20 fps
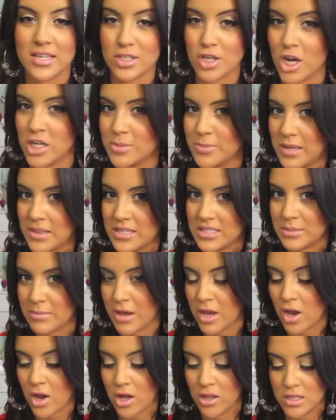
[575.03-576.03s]
I talked about this in
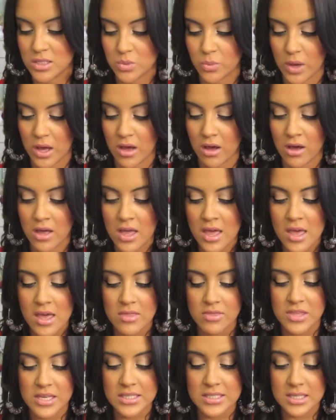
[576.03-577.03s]
my haul as well.
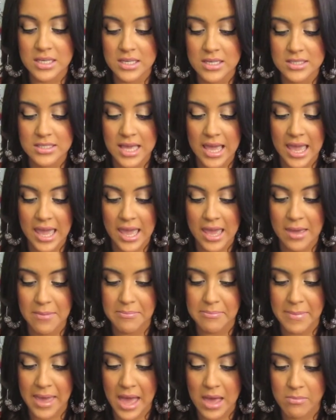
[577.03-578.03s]
This is
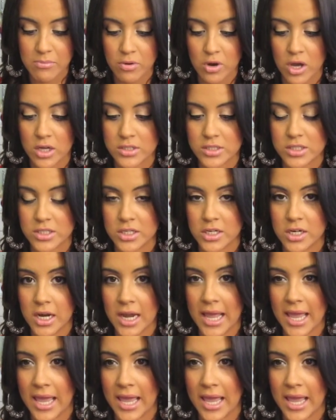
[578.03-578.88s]
a matte bronzer,